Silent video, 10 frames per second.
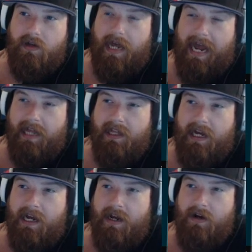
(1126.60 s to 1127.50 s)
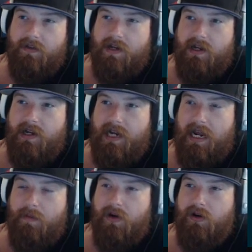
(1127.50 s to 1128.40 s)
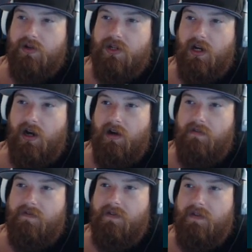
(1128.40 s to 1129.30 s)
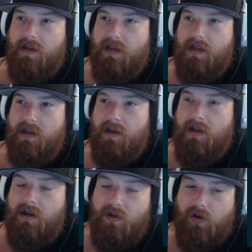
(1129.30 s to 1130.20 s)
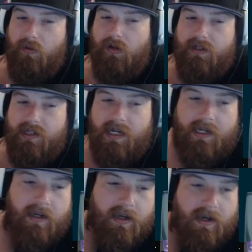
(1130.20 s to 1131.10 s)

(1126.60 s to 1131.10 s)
ally or the neighbors of the normal attack,